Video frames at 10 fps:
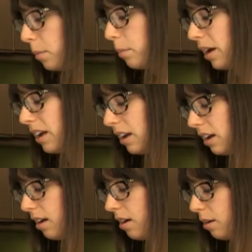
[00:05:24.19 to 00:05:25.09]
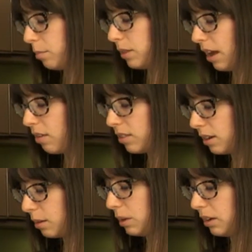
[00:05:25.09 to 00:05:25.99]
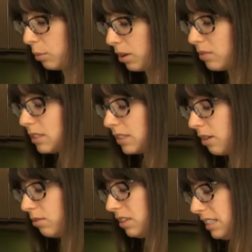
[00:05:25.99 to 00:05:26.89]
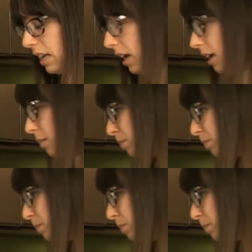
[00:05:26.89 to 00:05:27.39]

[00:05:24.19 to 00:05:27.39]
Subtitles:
But now that I'm eating breakfast every day,